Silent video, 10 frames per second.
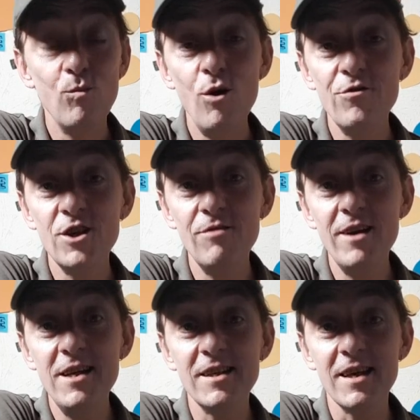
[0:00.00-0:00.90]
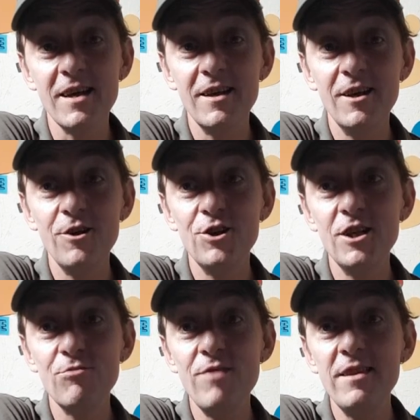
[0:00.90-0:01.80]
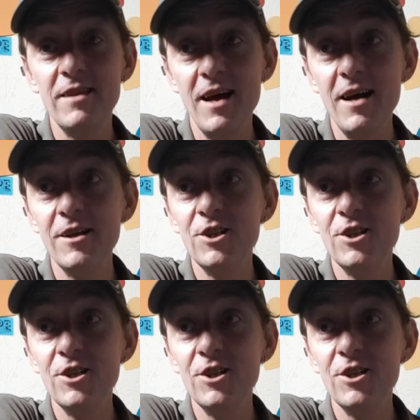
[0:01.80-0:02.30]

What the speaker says: What if she reads that? You know, she's read that